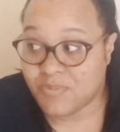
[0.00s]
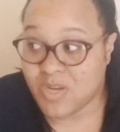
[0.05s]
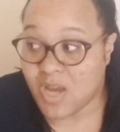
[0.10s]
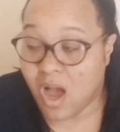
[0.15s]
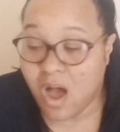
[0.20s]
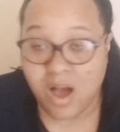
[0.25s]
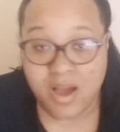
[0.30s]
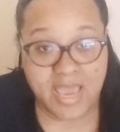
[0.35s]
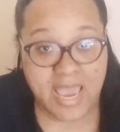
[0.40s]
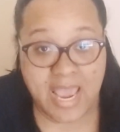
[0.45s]

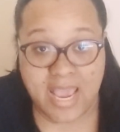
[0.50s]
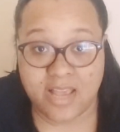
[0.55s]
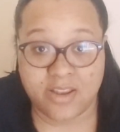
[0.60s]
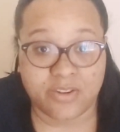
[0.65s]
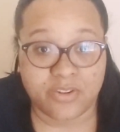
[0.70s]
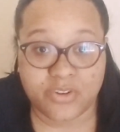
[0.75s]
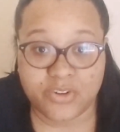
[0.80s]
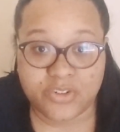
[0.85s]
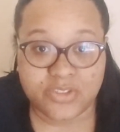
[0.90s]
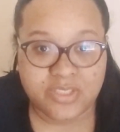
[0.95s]
dog
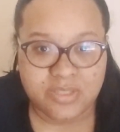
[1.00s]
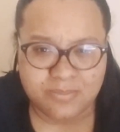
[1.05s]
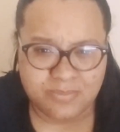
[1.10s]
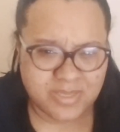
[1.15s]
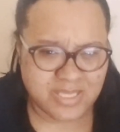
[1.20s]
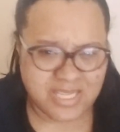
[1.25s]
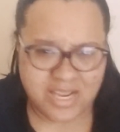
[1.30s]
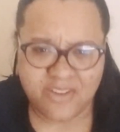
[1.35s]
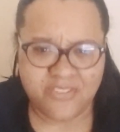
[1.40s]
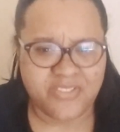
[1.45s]
handlers, some
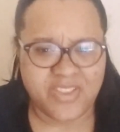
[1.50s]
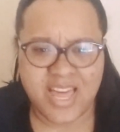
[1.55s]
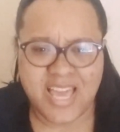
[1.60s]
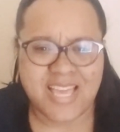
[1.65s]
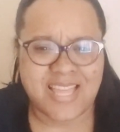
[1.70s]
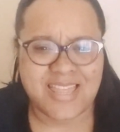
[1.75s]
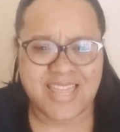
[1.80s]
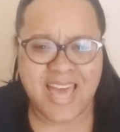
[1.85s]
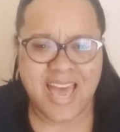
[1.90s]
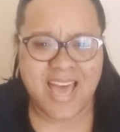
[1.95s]
stuff
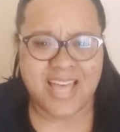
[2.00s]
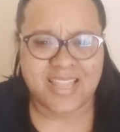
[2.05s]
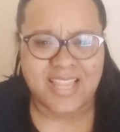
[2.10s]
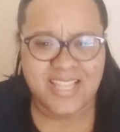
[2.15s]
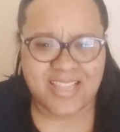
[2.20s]
like that.